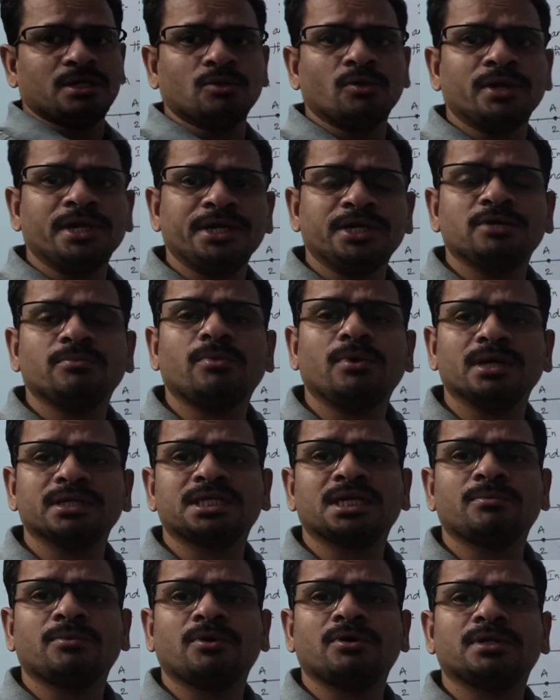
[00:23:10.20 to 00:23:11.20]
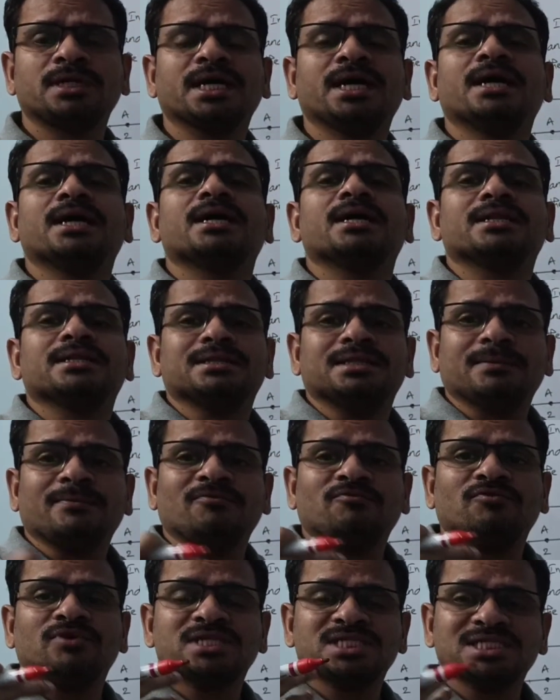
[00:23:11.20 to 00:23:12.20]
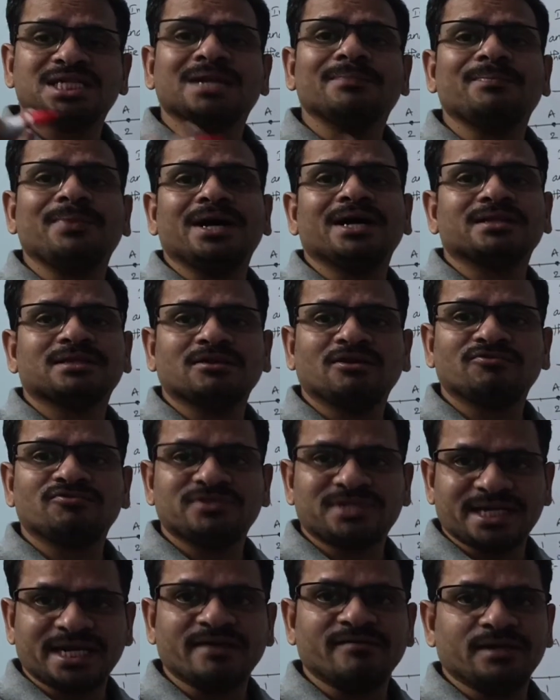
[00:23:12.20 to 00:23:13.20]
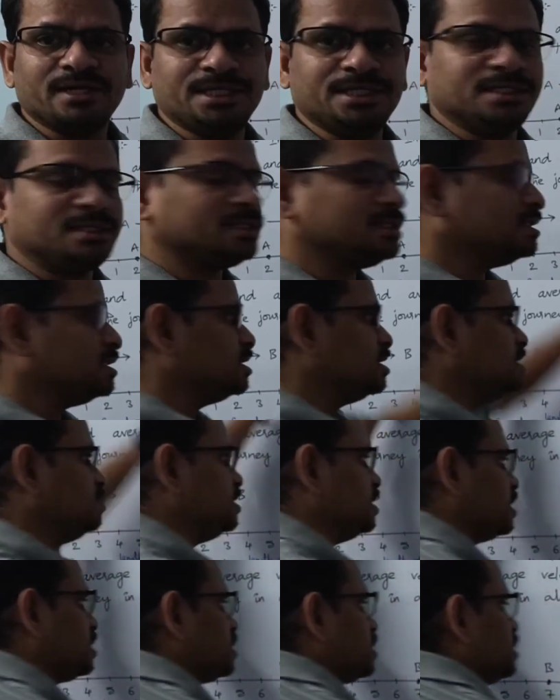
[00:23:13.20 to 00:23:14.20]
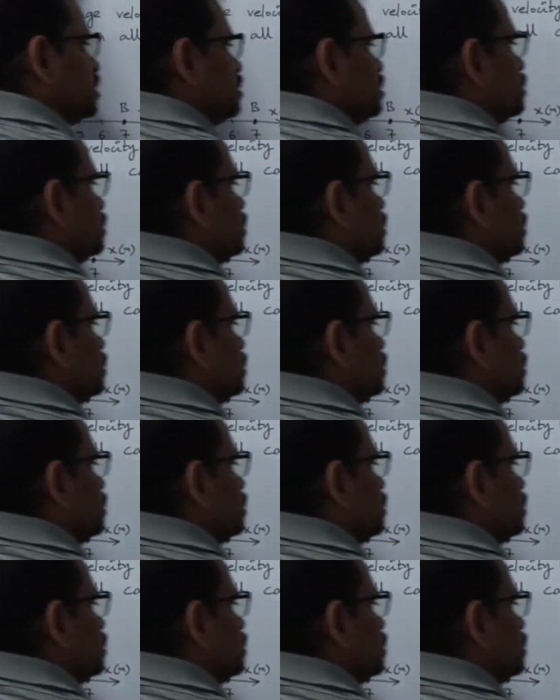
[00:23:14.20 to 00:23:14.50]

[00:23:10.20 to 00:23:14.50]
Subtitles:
no need to bother about the original path of travel here. Just,